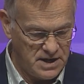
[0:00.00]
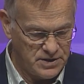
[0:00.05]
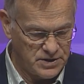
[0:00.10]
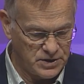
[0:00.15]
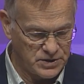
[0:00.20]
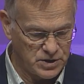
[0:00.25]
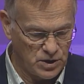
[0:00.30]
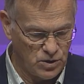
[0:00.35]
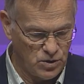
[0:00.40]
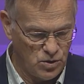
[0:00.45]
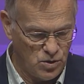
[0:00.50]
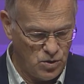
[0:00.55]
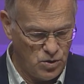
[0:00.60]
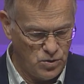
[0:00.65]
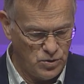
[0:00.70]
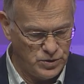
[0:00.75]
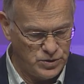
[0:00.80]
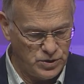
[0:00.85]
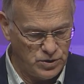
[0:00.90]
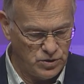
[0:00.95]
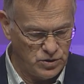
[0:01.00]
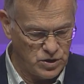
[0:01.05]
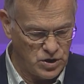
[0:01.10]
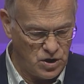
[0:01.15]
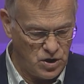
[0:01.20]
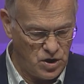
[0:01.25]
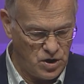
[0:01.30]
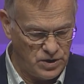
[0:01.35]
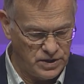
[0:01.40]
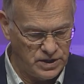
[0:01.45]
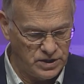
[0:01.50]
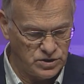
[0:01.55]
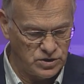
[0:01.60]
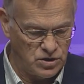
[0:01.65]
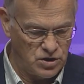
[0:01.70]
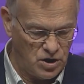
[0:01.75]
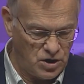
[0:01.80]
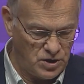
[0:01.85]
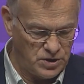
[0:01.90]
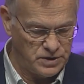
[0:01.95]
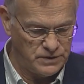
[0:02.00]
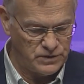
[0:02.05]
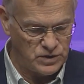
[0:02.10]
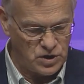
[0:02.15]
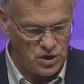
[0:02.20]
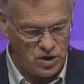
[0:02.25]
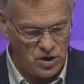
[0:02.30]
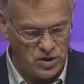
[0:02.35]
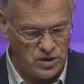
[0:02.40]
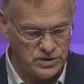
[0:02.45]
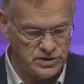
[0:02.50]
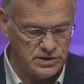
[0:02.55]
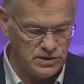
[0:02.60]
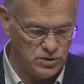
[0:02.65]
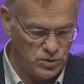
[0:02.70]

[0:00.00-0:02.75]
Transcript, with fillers: that the Lord your God is God of gods,